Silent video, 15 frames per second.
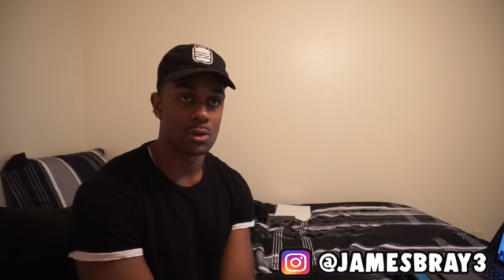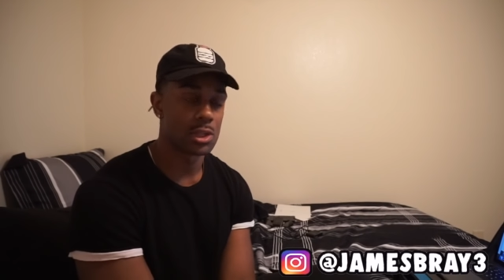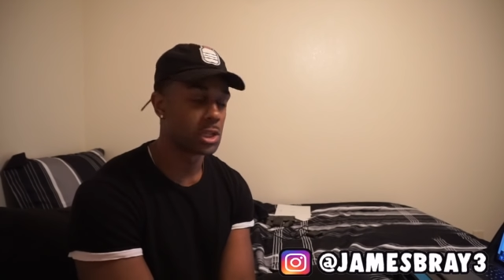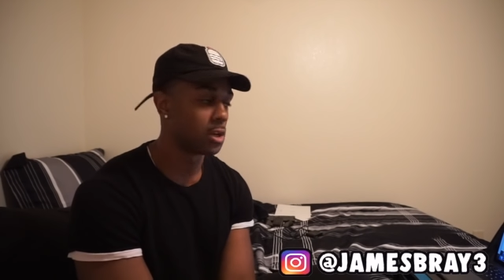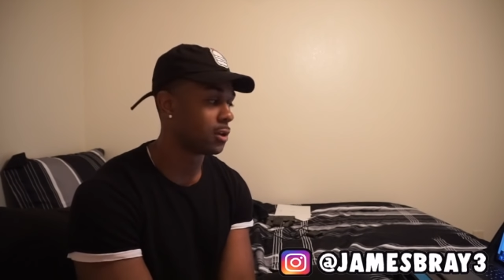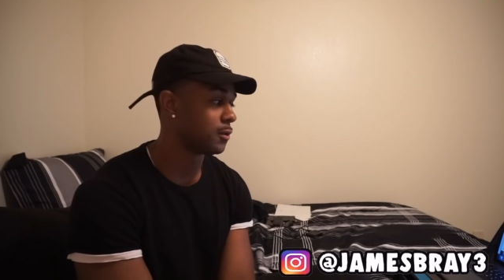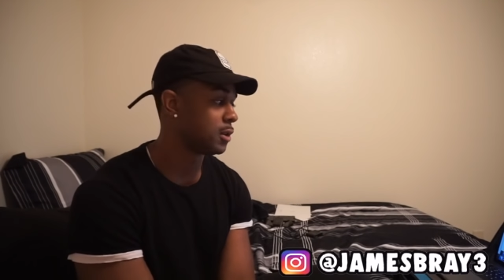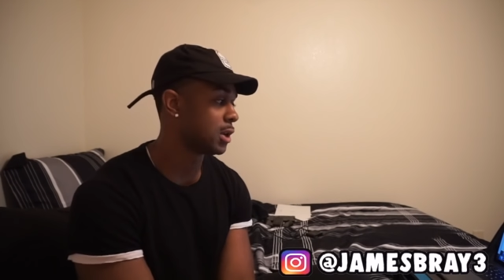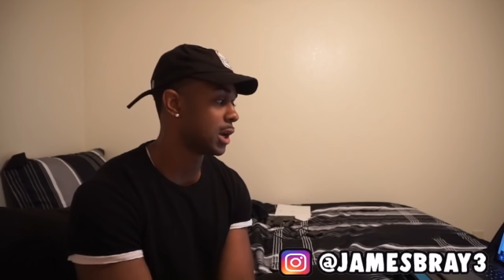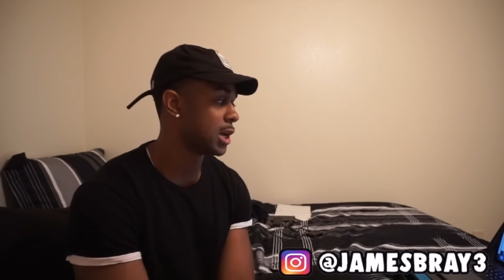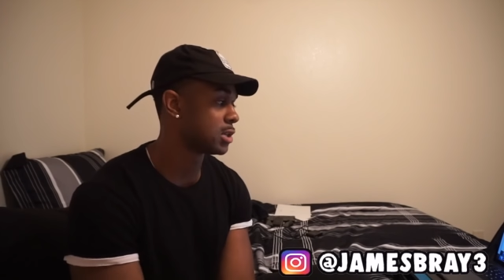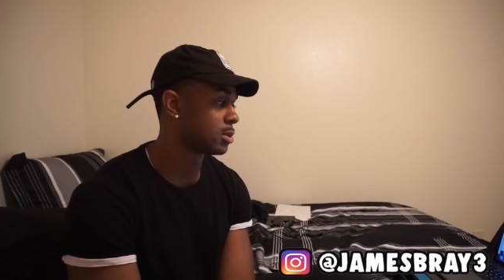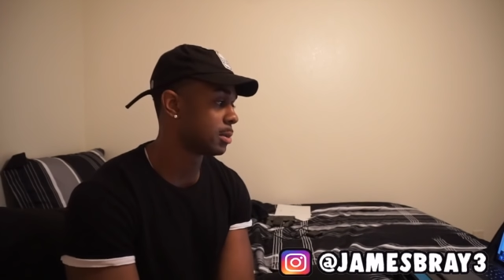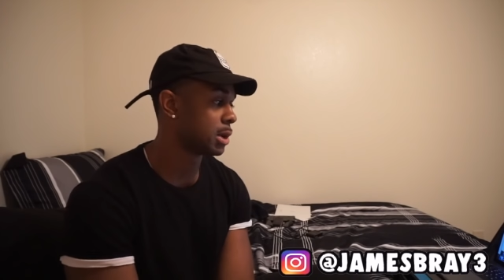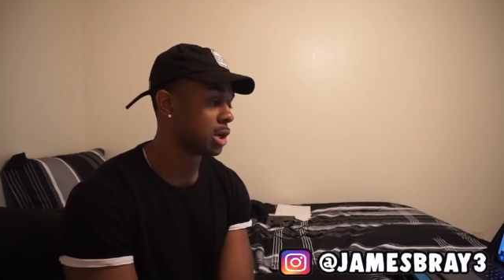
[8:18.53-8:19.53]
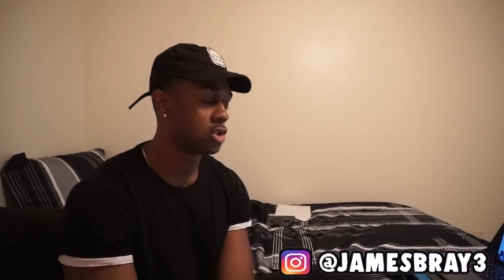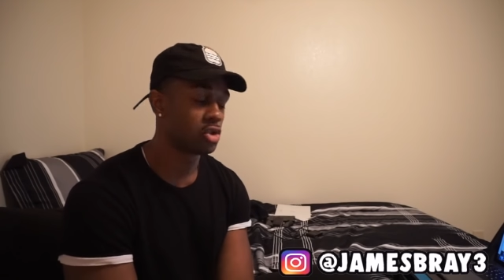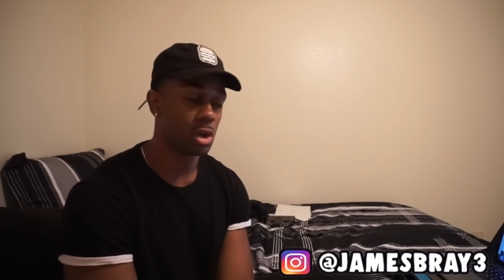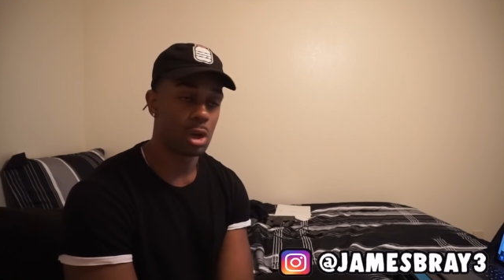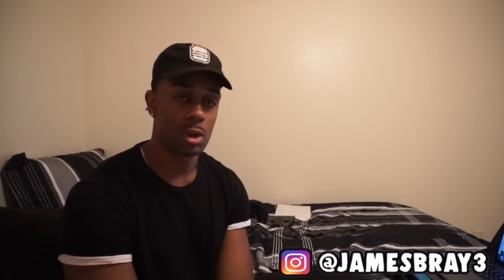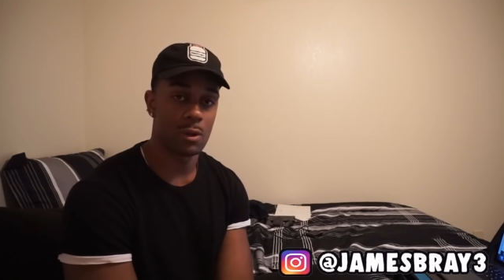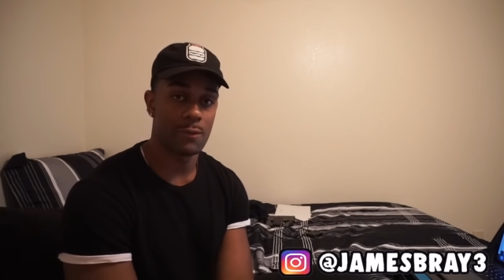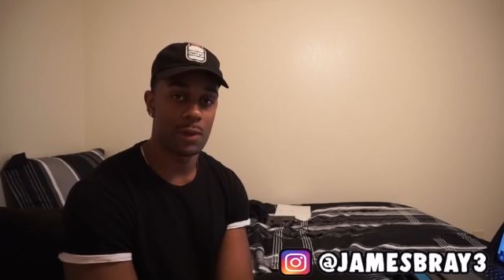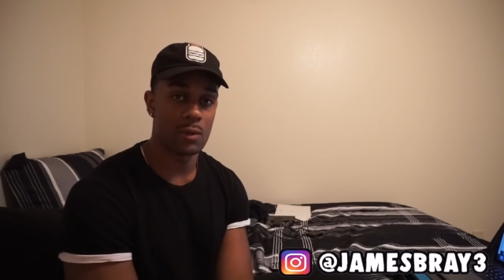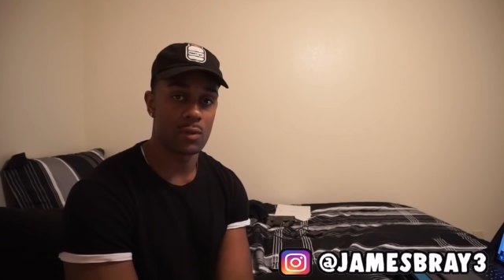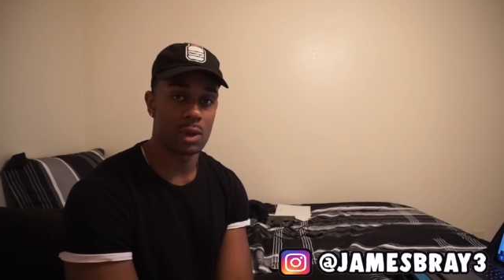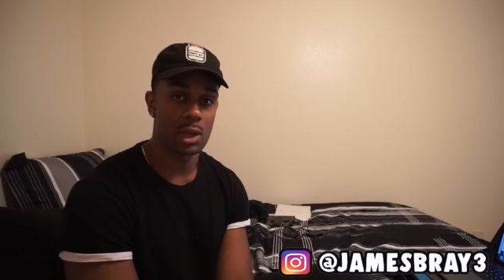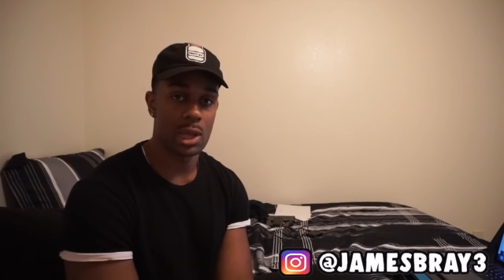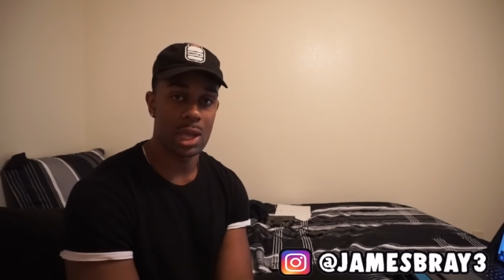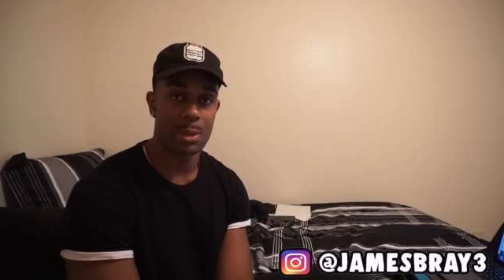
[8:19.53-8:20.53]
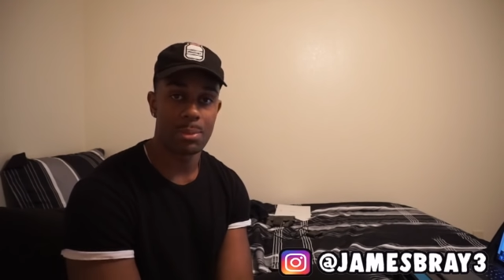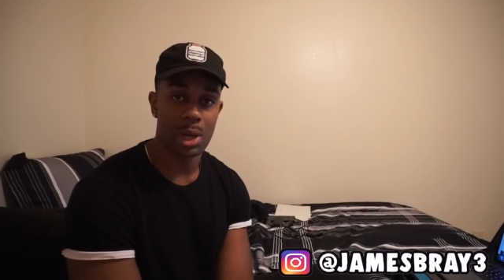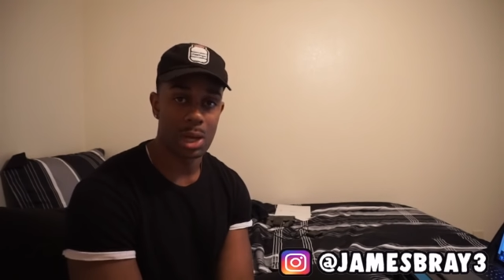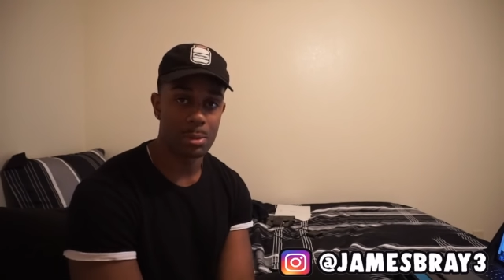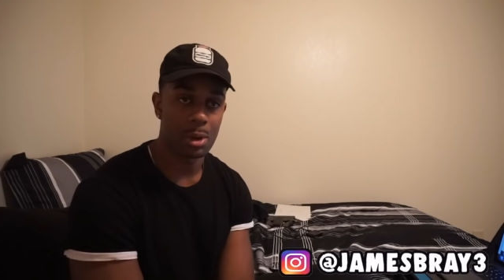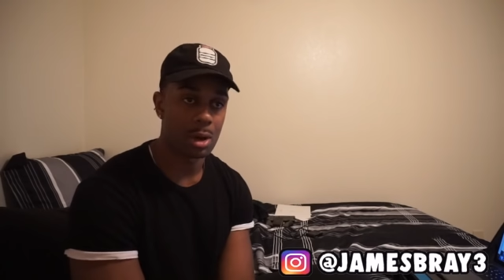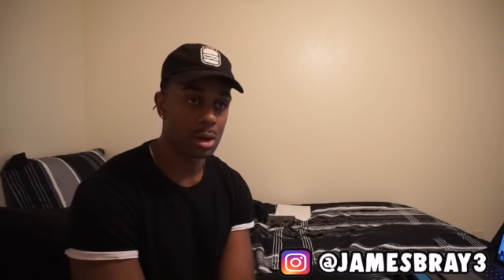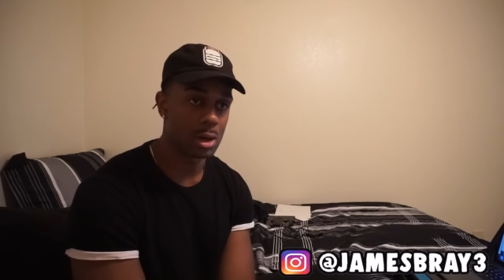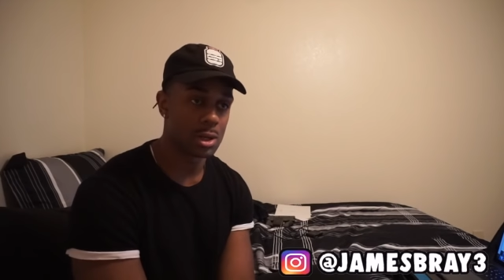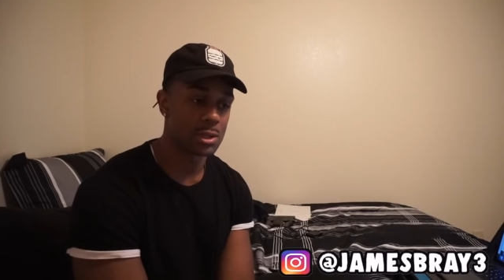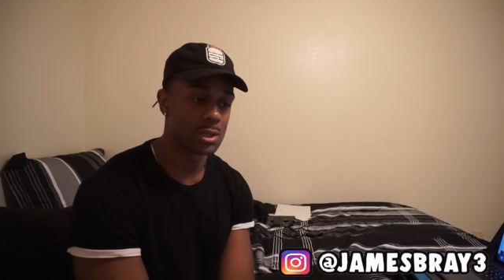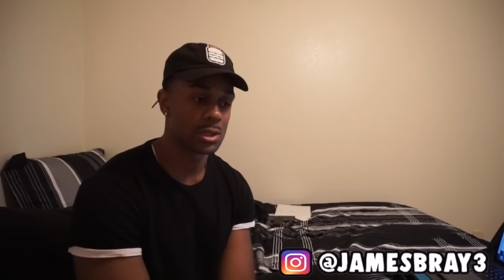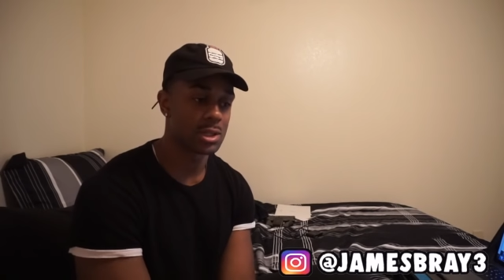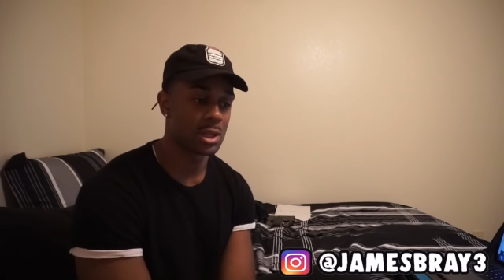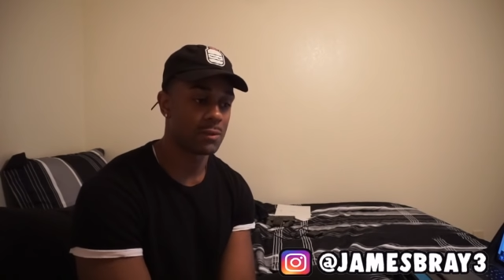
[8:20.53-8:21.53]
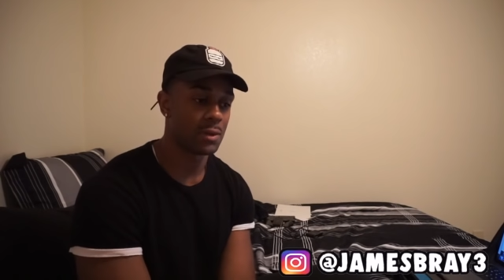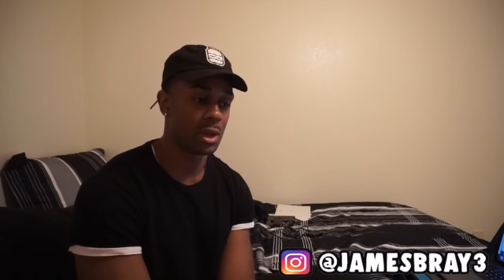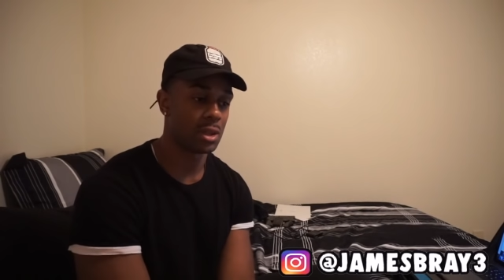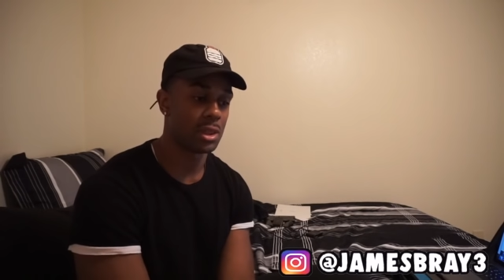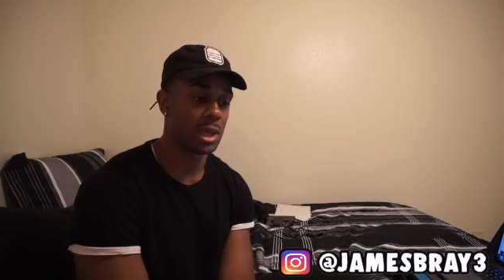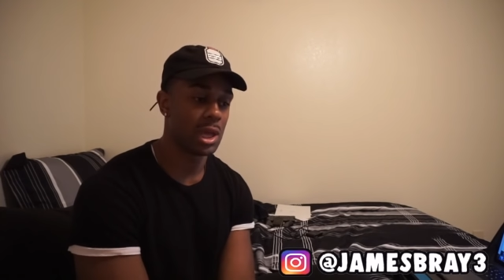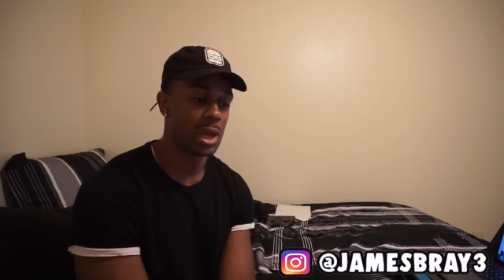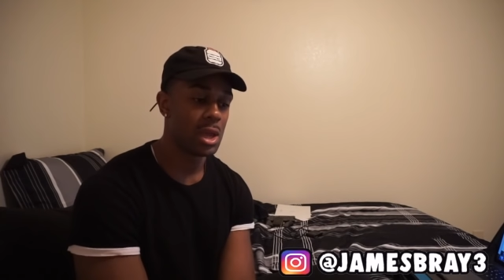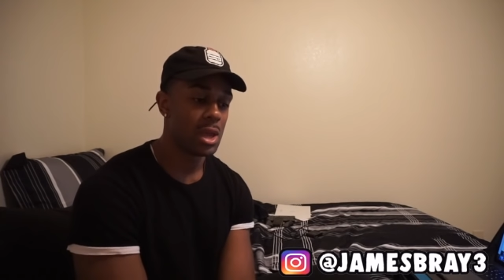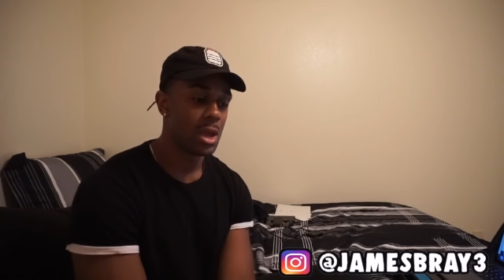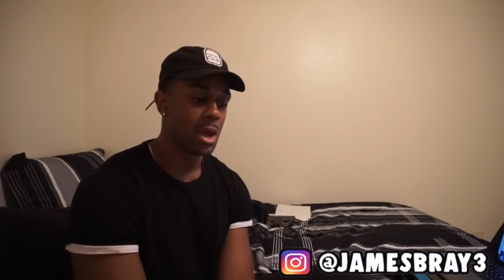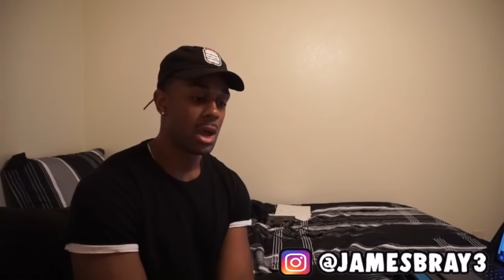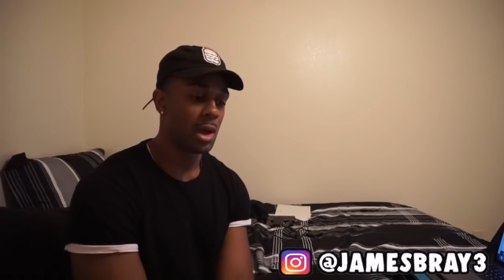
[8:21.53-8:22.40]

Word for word: So if you guys want me to draw your favorite K-pop artists and stuff like that,